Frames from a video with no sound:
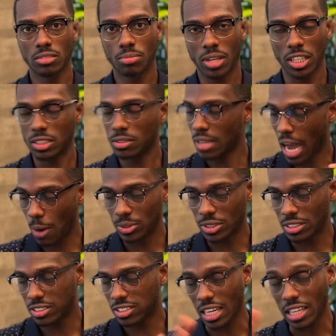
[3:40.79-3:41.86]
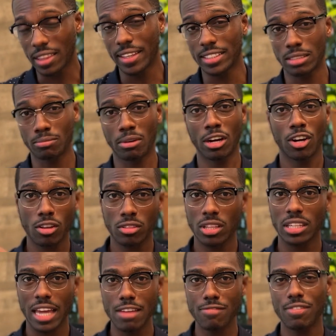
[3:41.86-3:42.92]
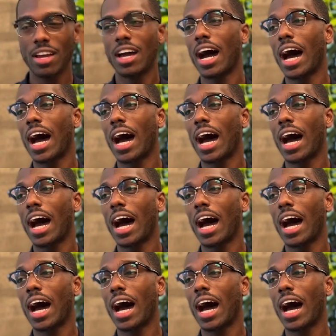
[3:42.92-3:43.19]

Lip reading: Because I would say this, in my early life,